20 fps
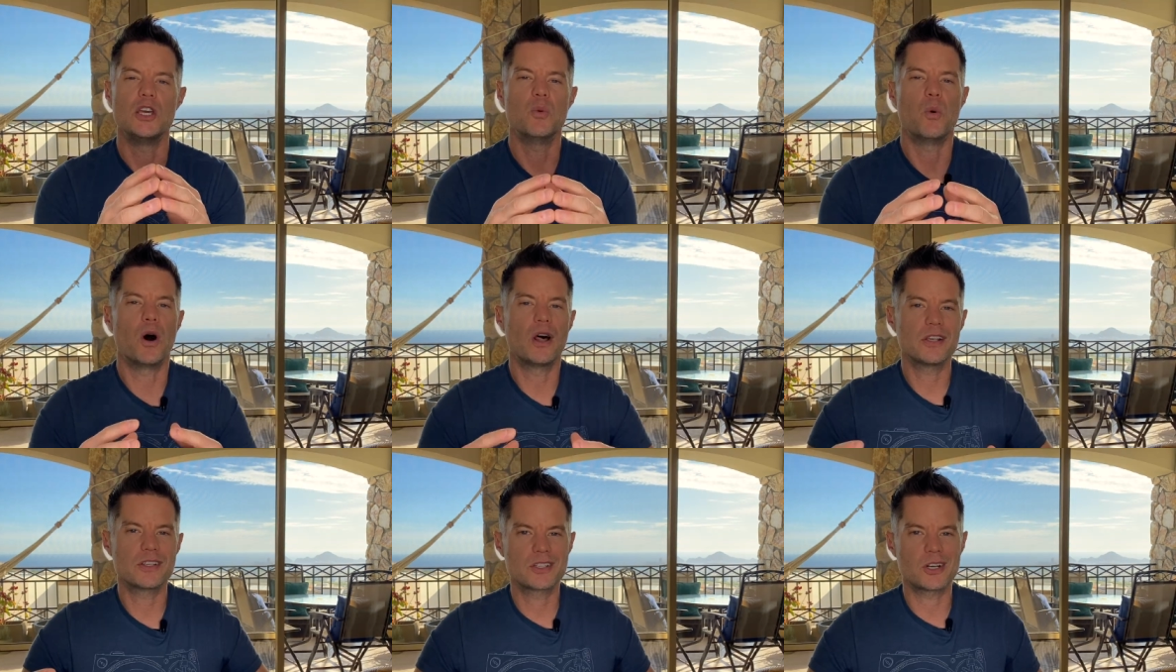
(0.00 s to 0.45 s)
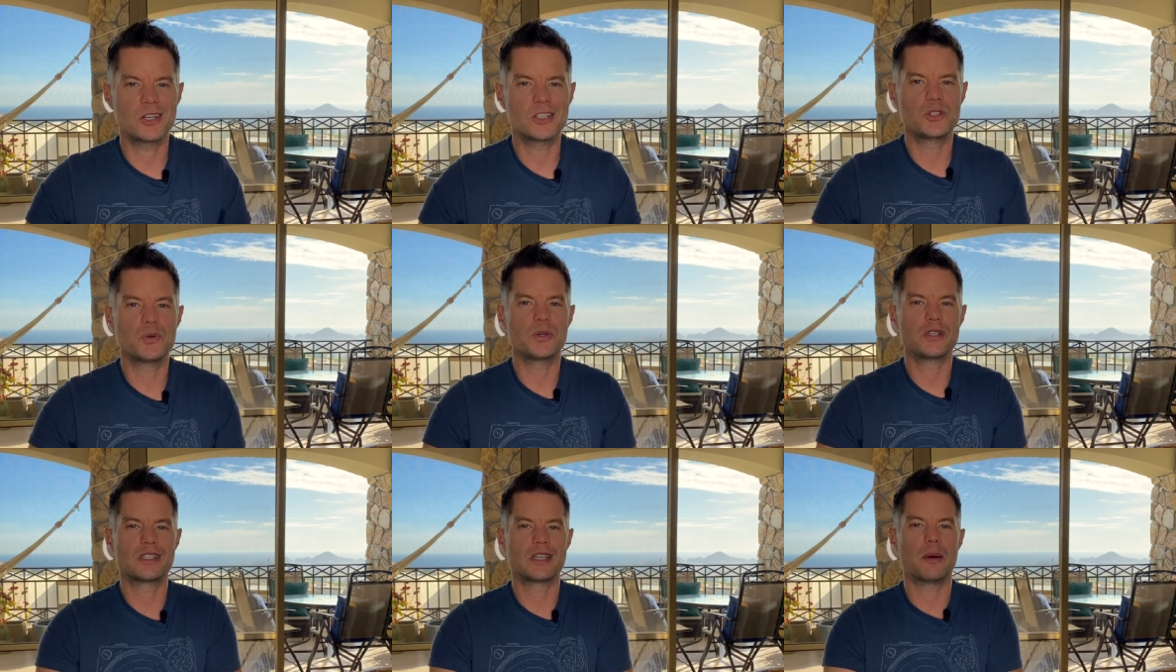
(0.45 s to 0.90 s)
You want to start
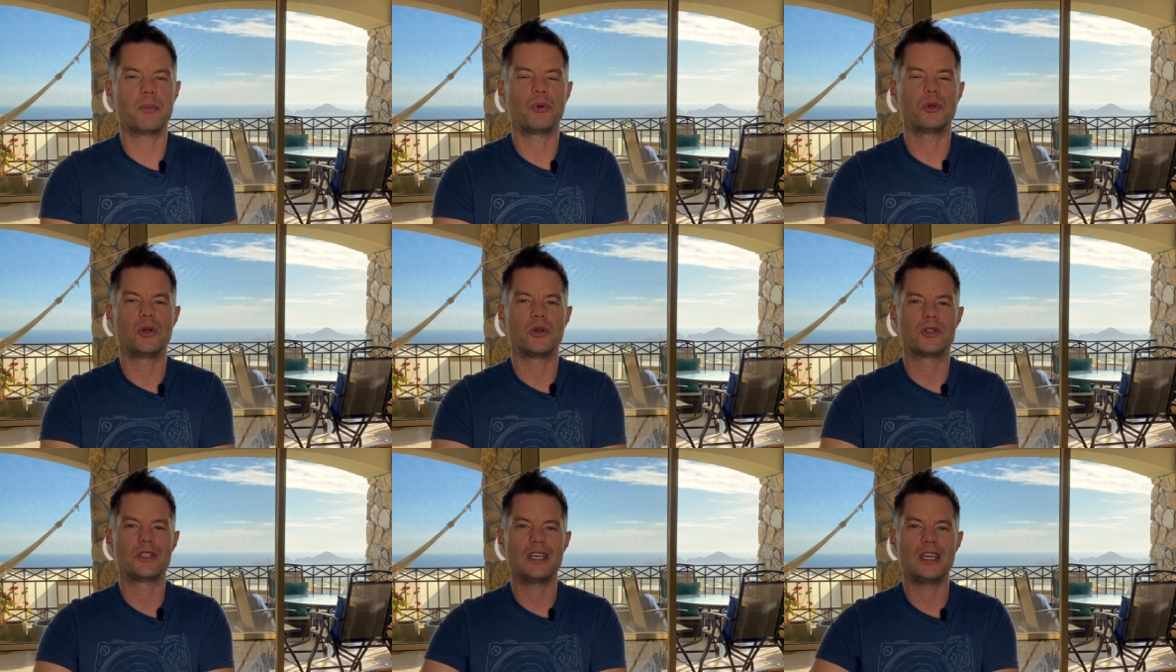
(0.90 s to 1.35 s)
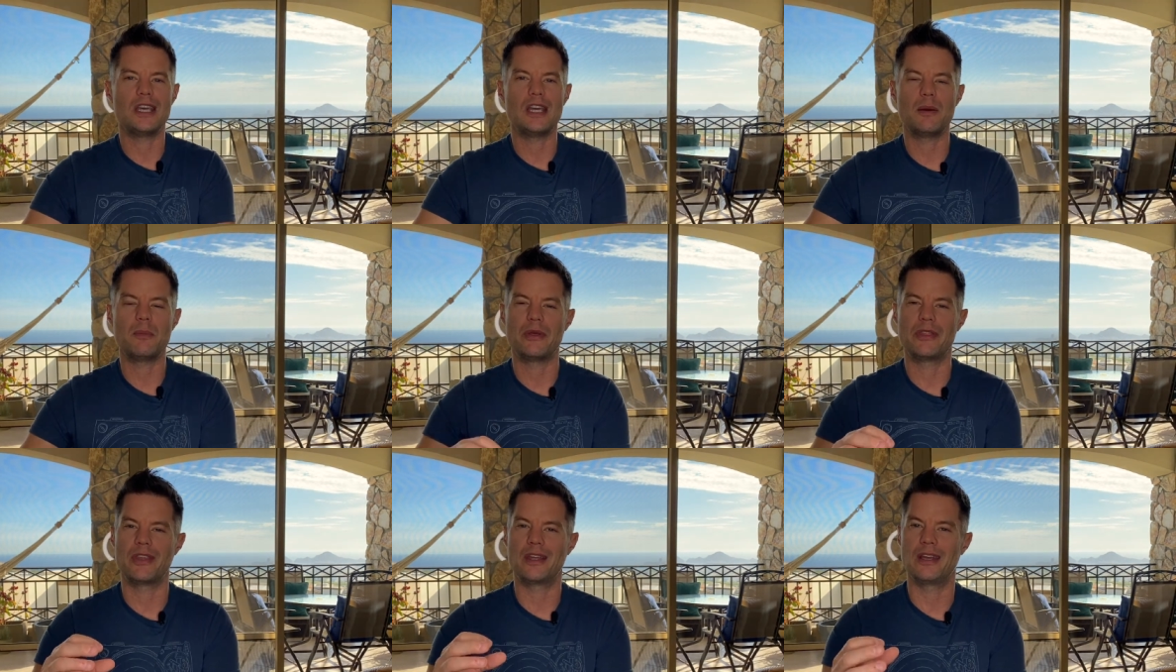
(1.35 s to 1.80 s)
to assemble your team
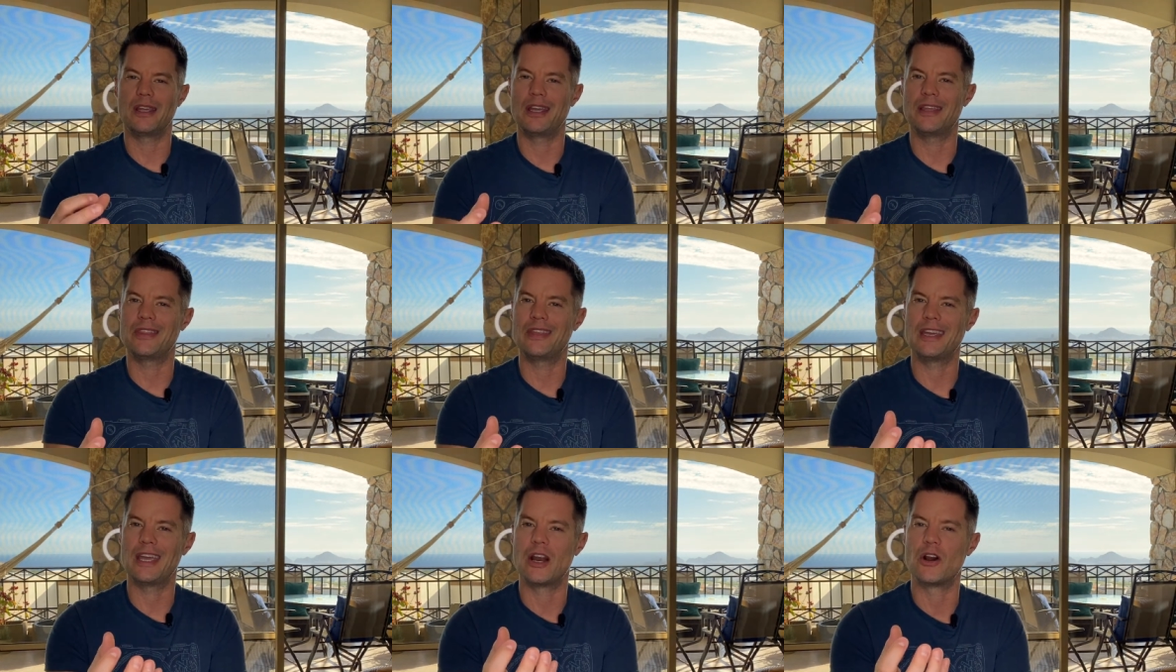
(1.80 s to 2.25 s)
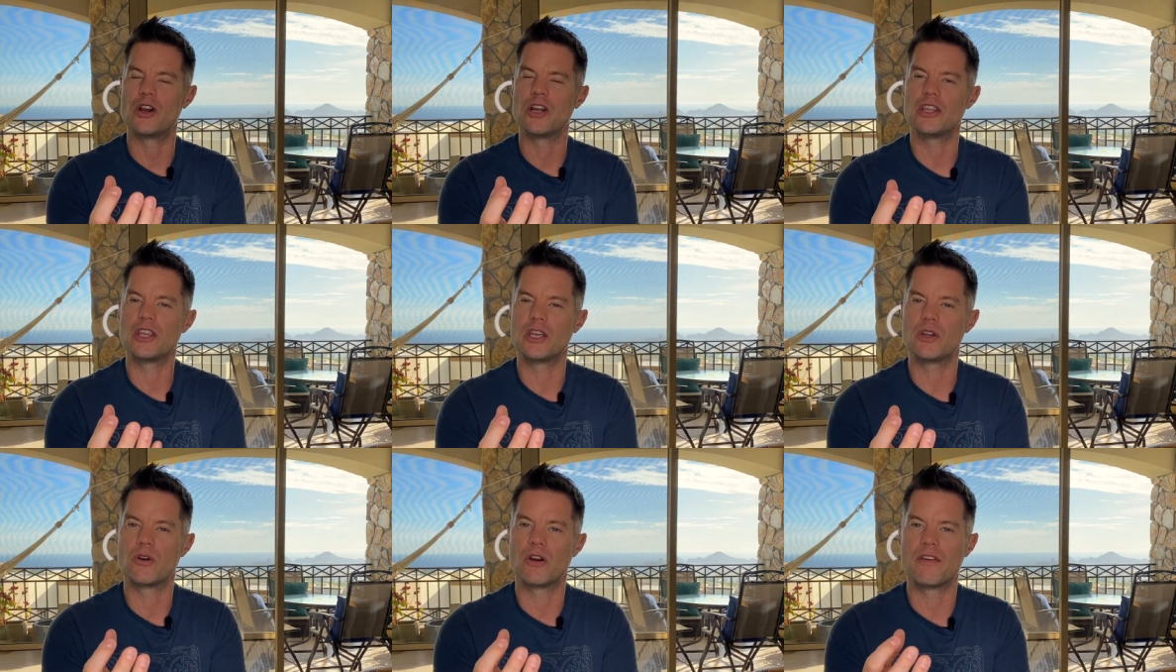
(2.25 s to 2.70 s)
and then in the area
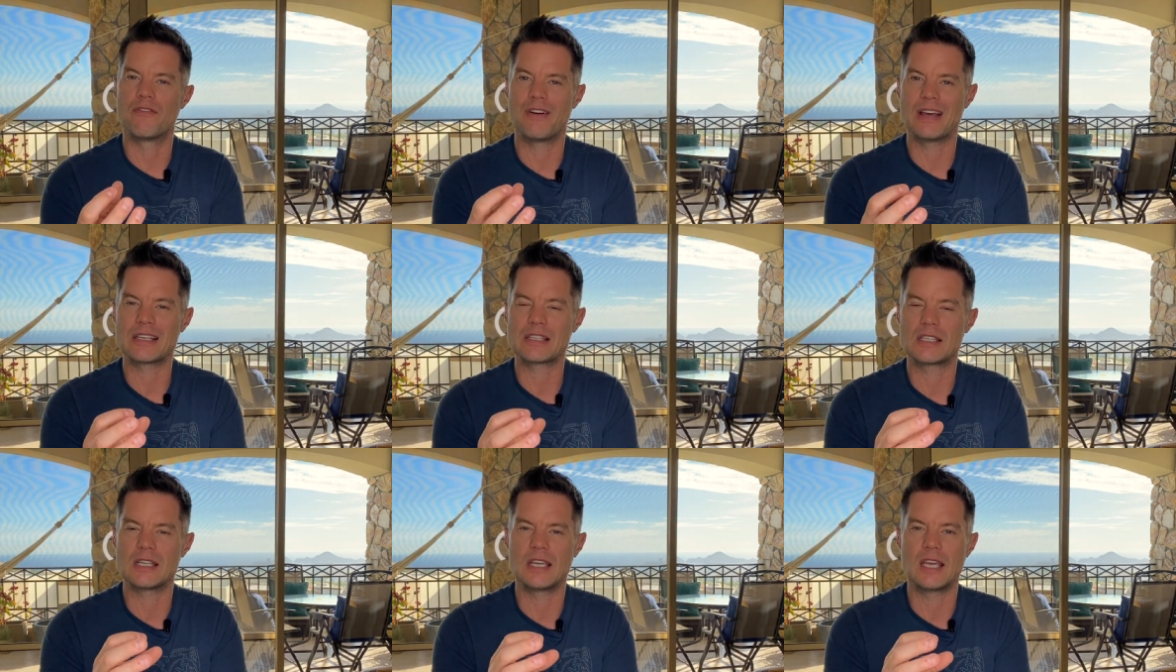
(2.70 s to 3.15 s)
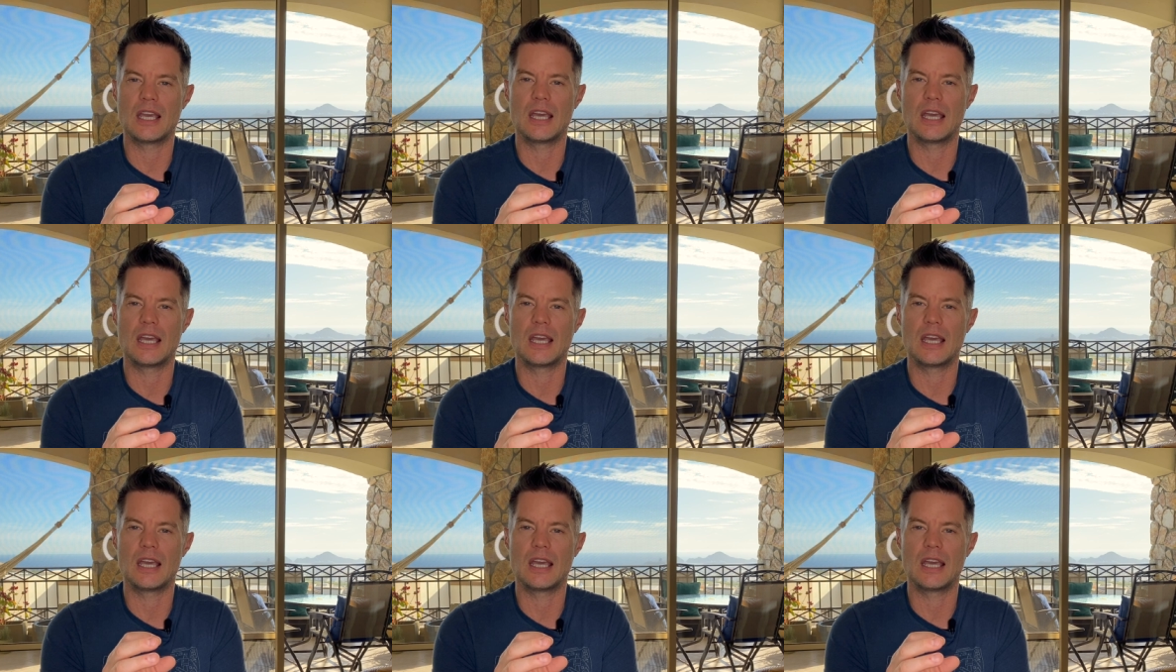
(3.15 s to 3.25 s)
that you're investing